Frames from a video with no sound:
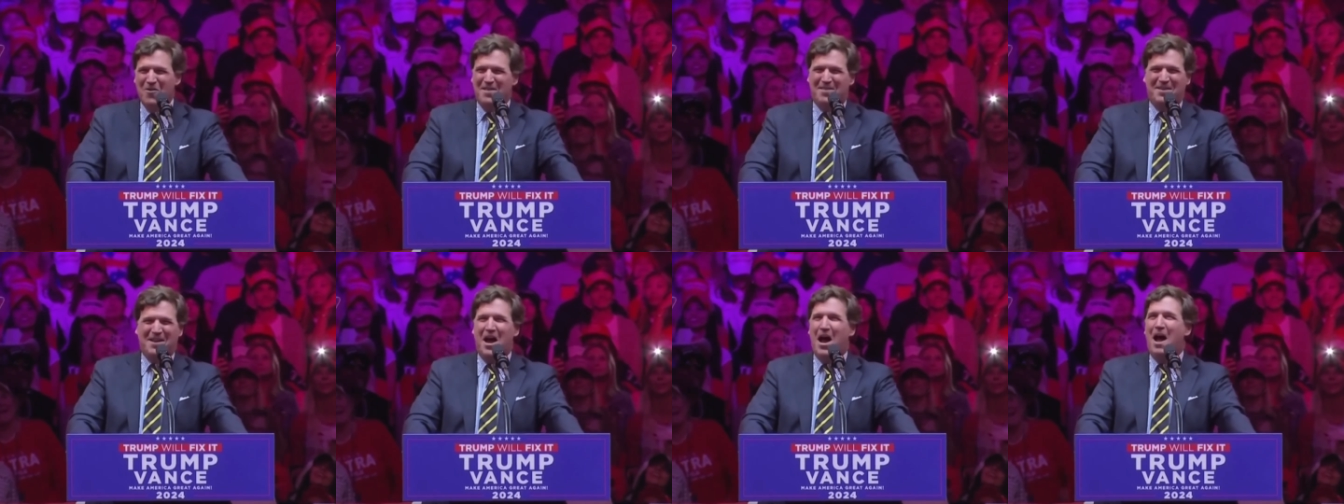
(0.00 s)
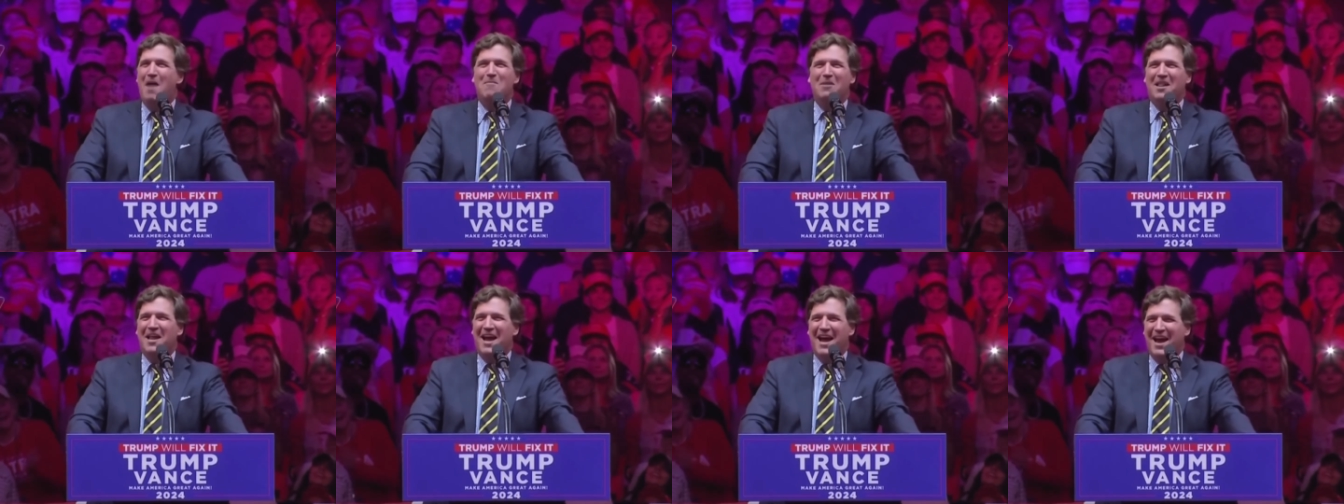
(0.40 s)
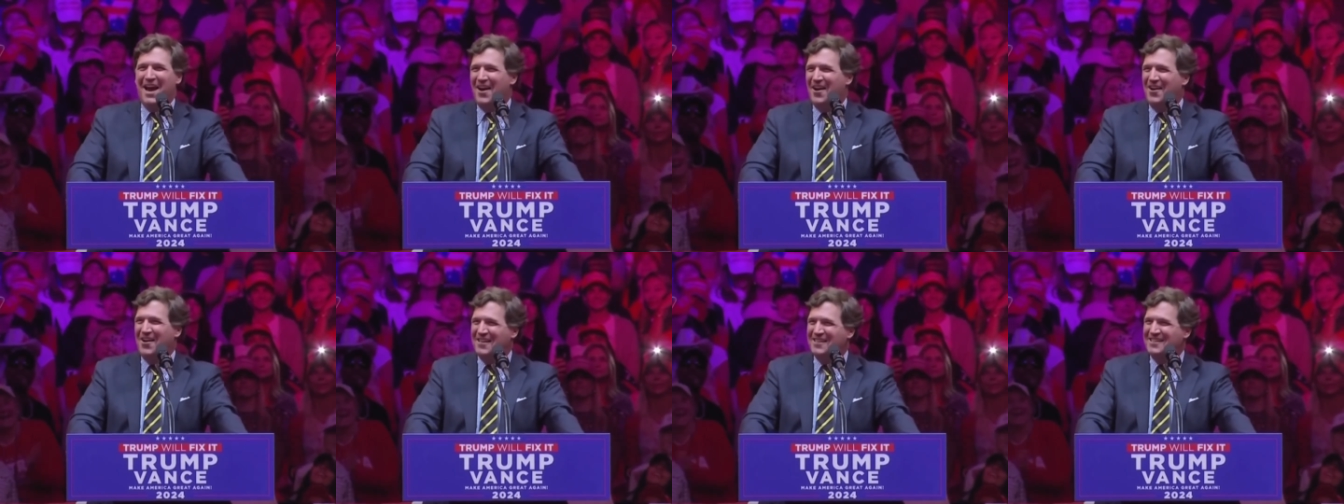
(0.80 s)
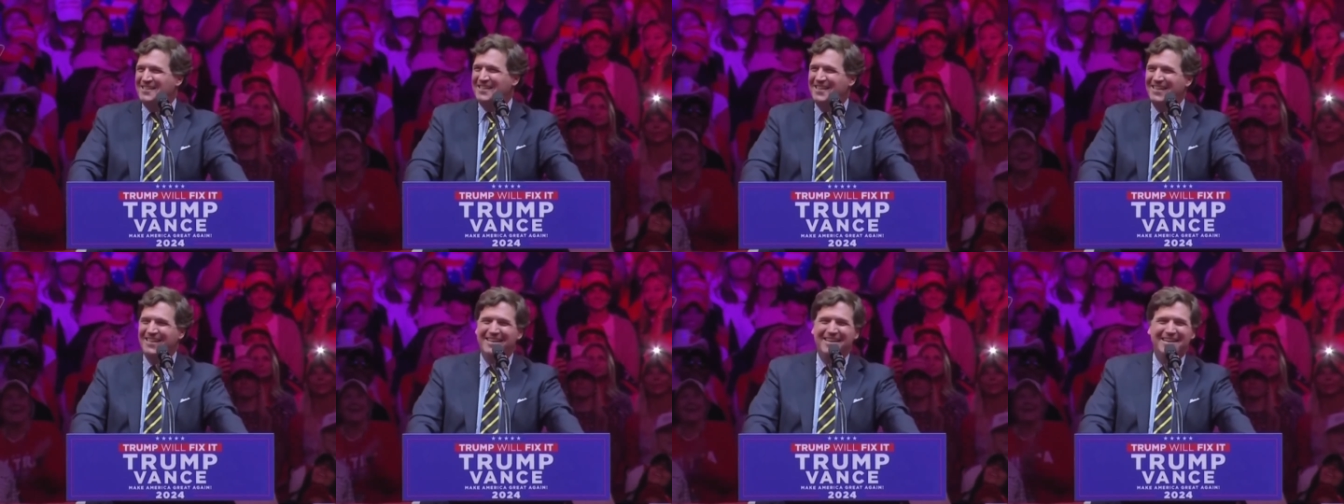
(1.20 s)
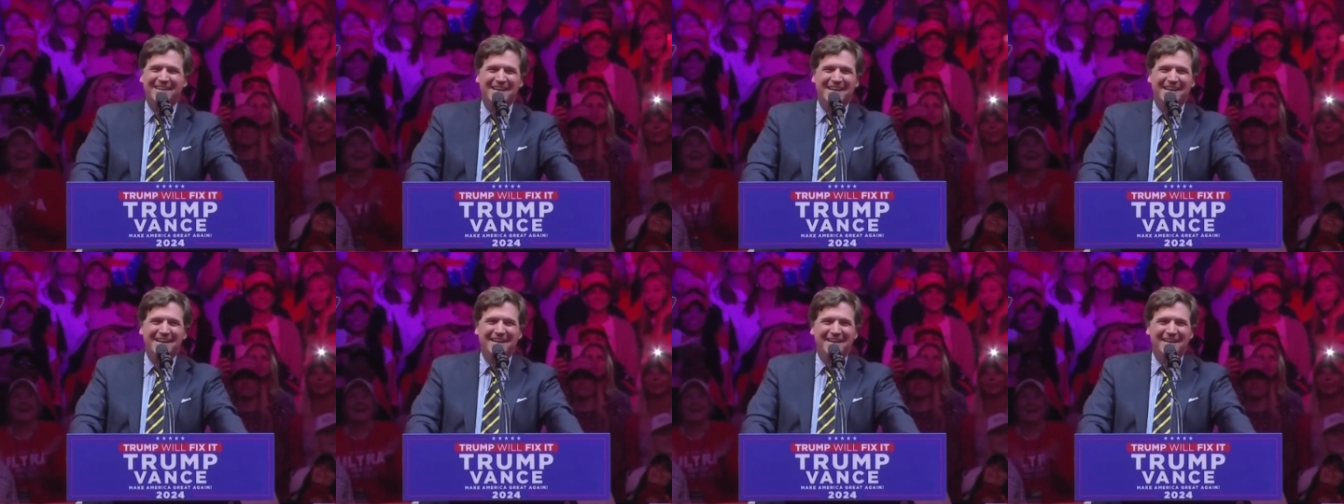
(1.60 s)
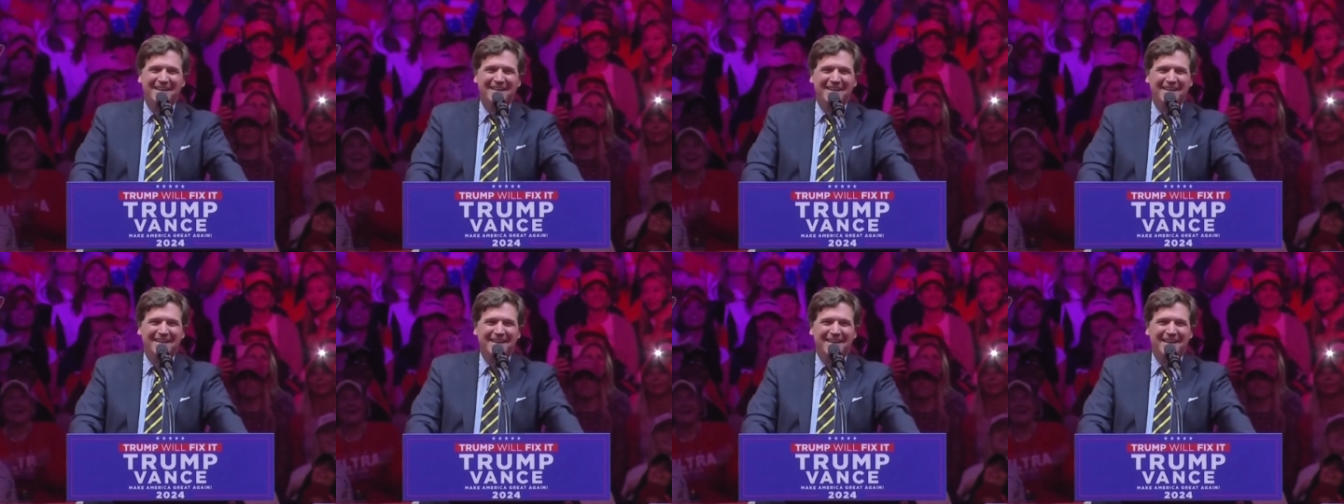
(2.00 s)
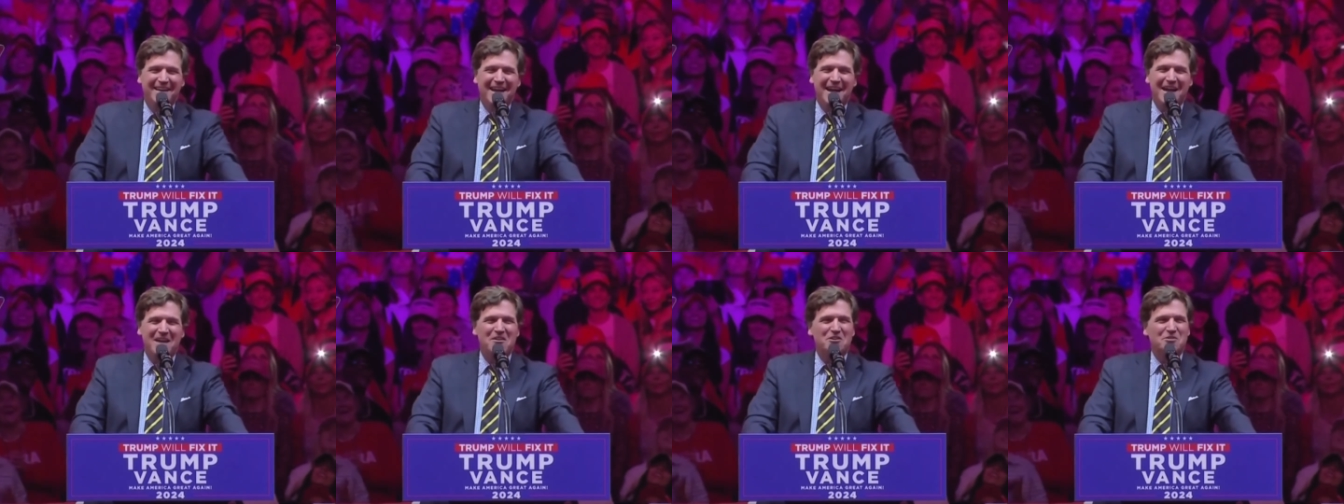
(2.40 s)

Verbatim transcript: with Kamala Harris. And